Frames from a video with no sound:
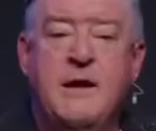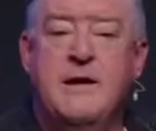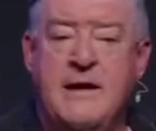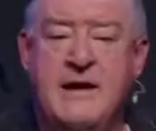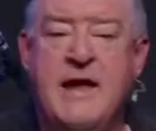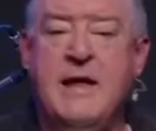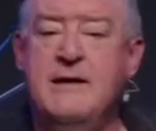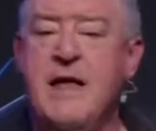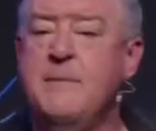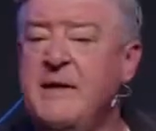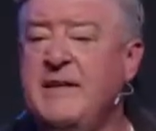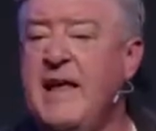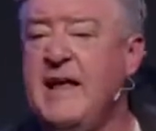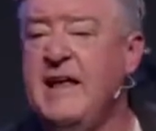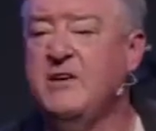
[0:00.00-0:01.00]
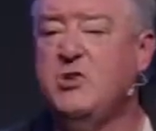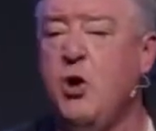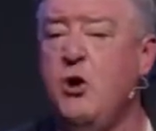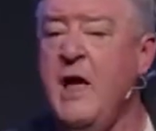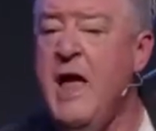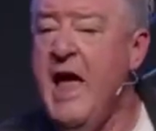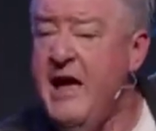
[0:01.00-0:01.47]
Let me tell you this
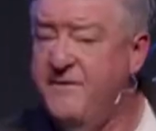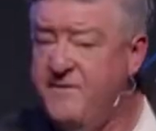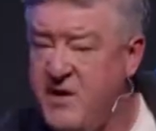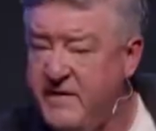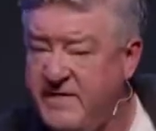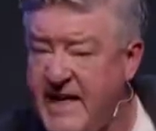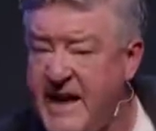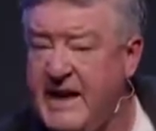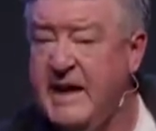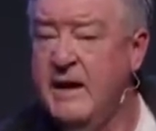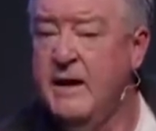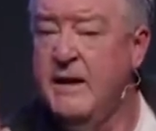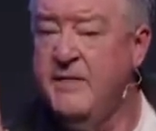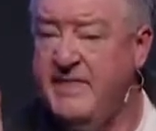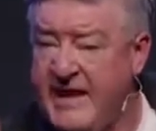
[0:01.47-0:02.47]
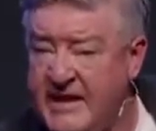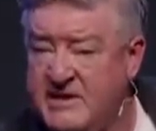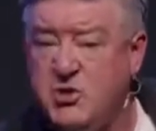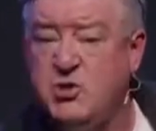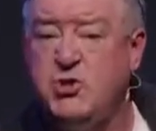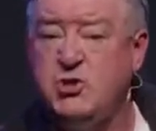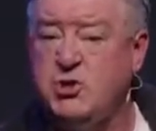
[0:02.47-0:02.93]
too. If you think
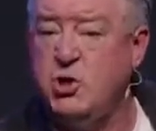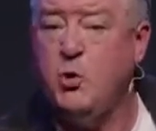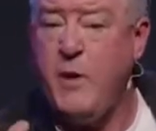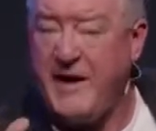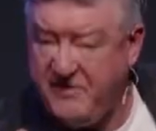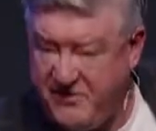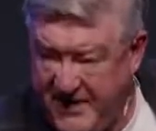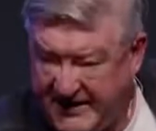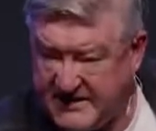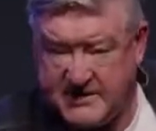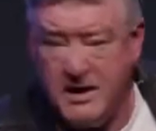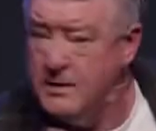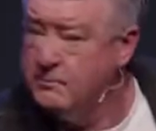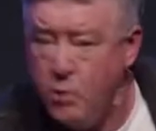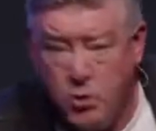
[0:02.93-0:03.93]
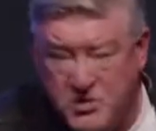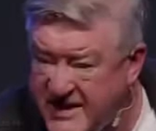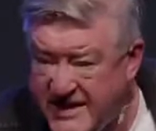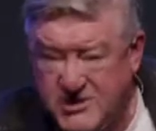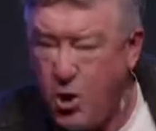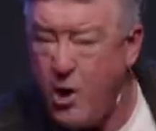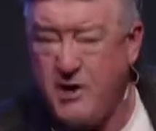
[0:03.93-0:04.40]
things is just a quick fix, most
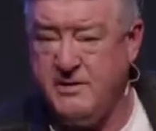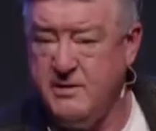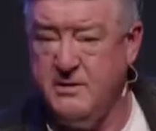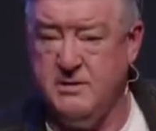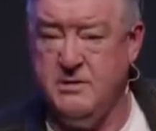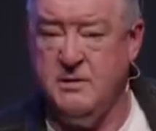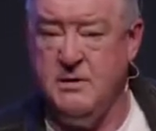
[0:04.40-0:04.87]
things aren't.